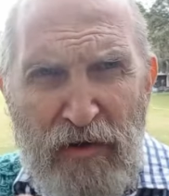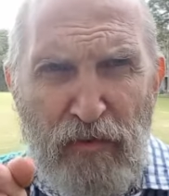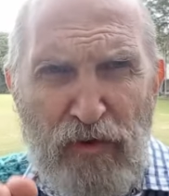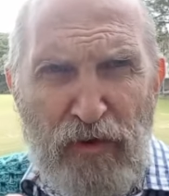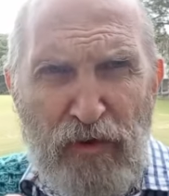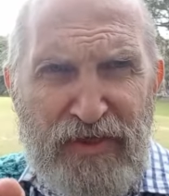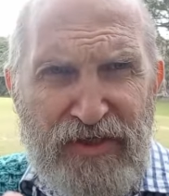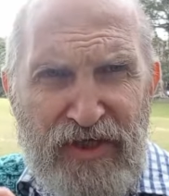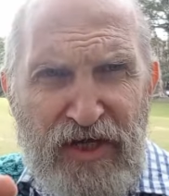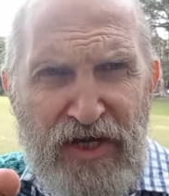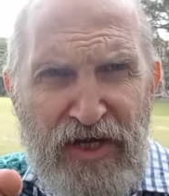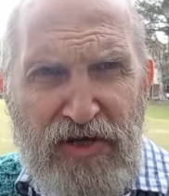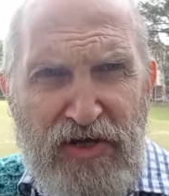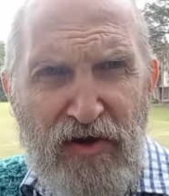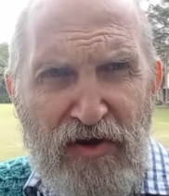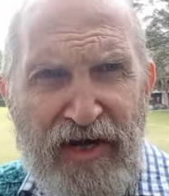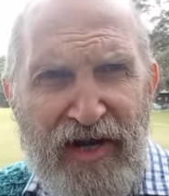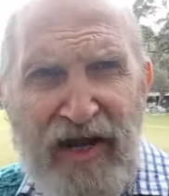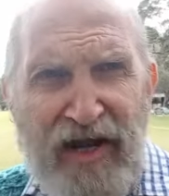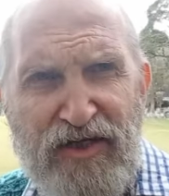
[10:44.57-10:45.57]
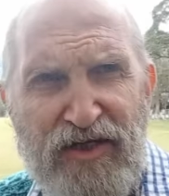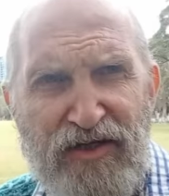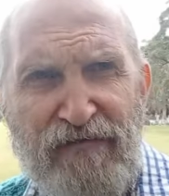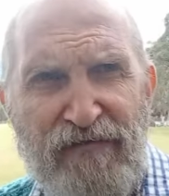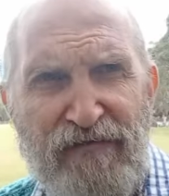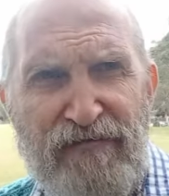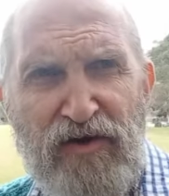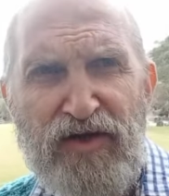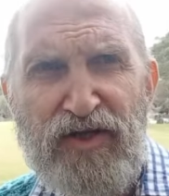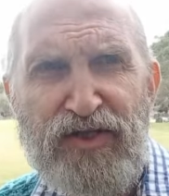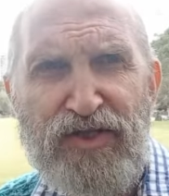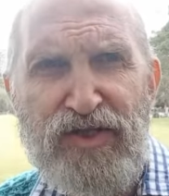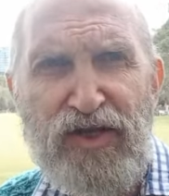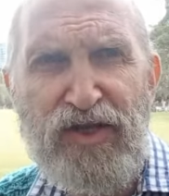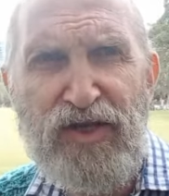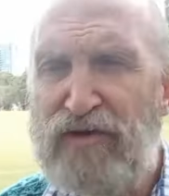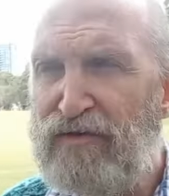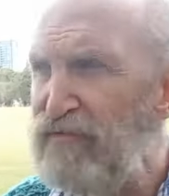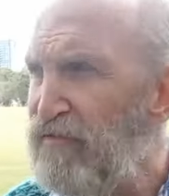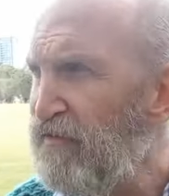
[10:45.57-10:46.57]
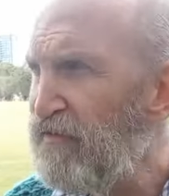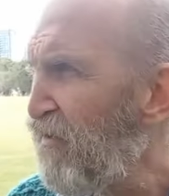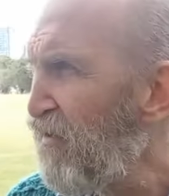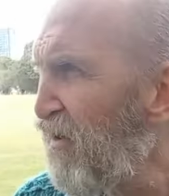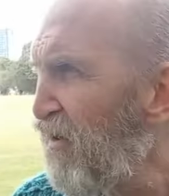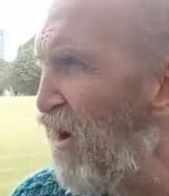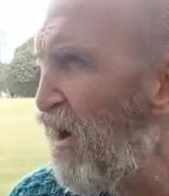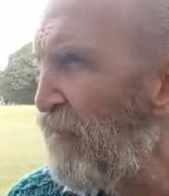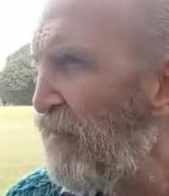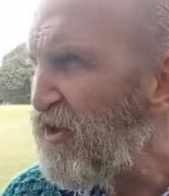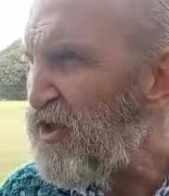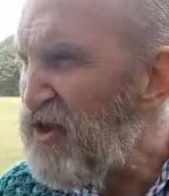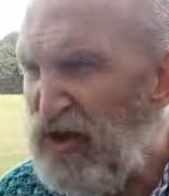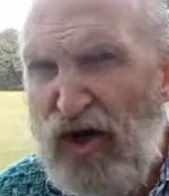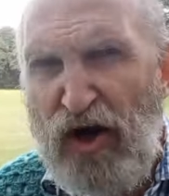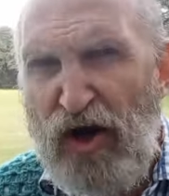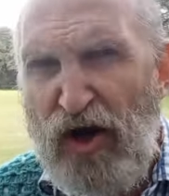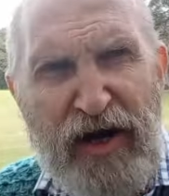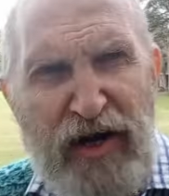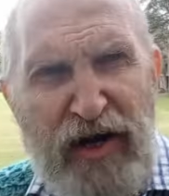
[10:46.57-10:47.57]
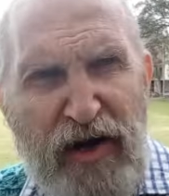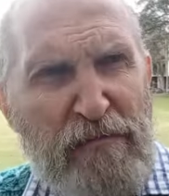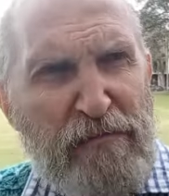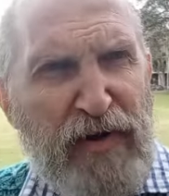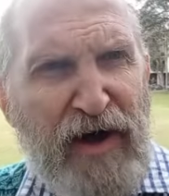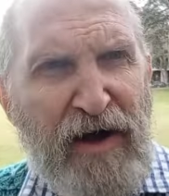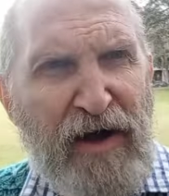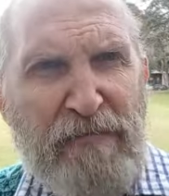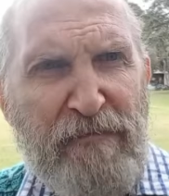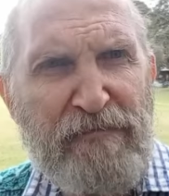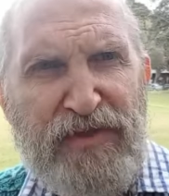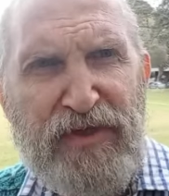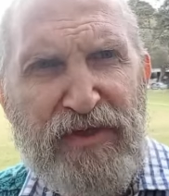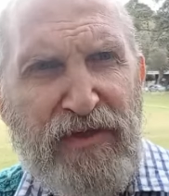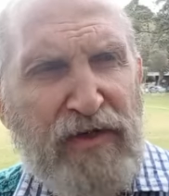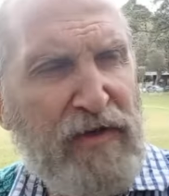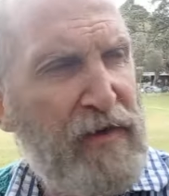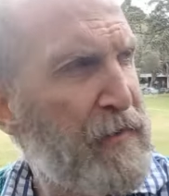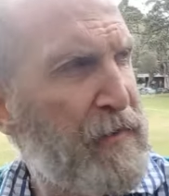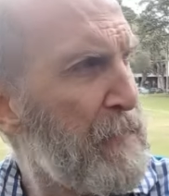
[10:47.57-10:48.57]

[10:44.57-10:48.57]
We'll be seeing you in action very soon. I'm excited. I'm pumped.